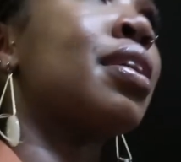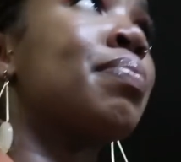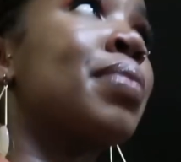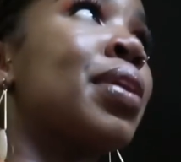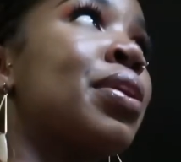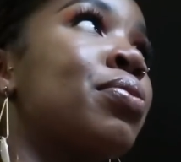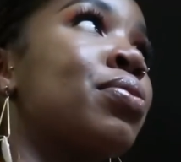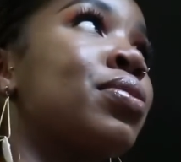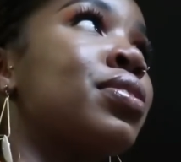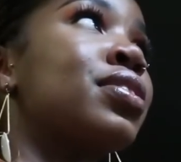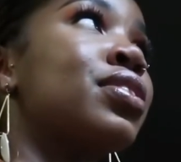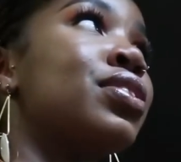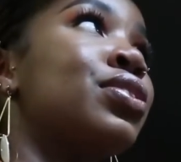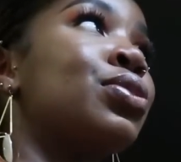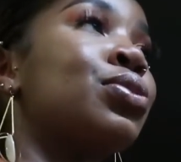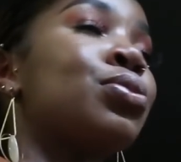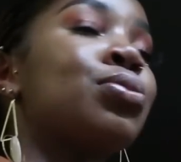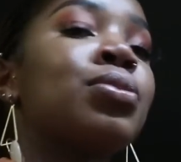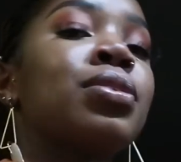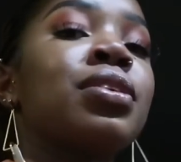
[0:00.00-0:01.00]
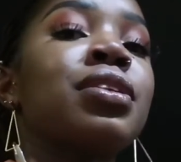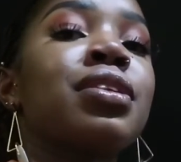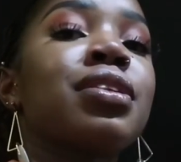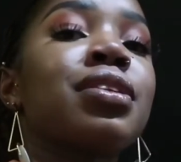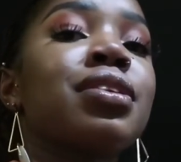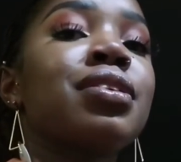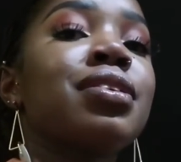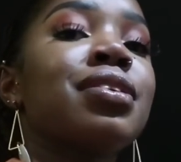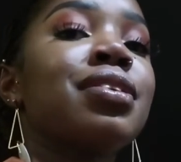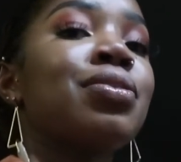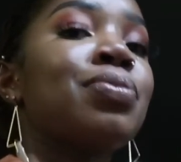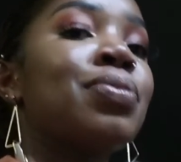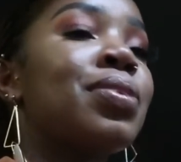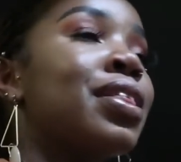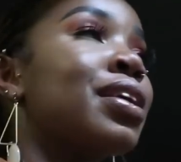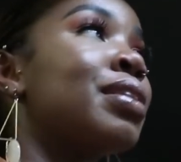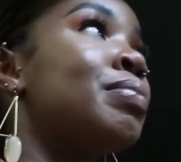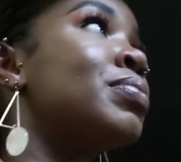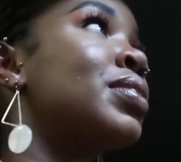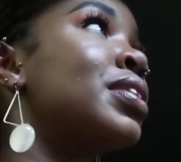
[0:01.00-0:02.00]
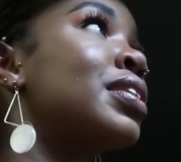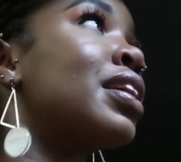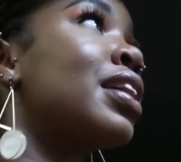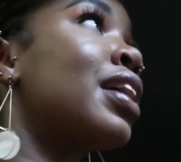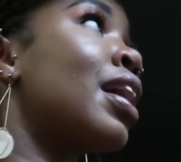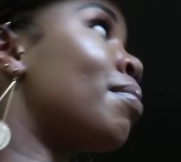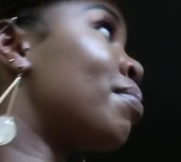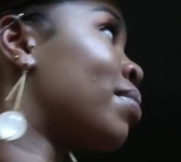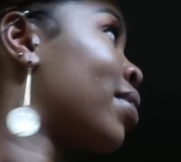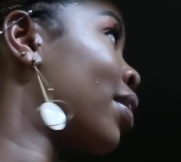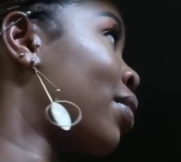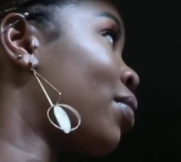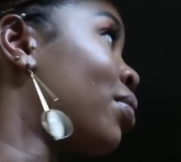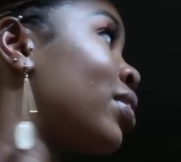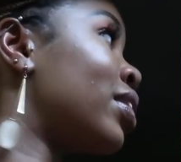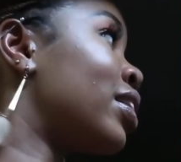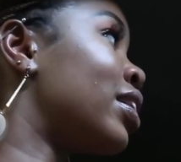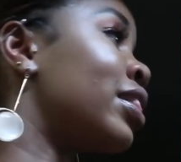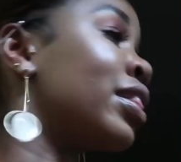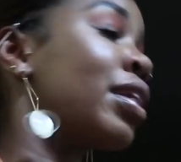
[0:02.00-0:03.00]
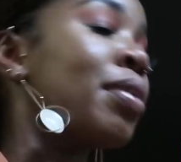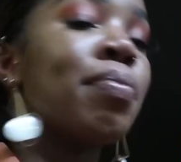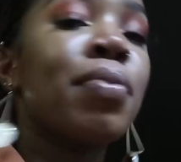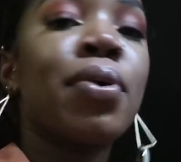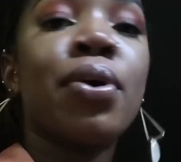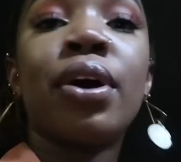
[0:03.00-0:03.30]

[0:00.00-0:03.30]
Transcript: here, me, I don't want issues with them saying I'm recording them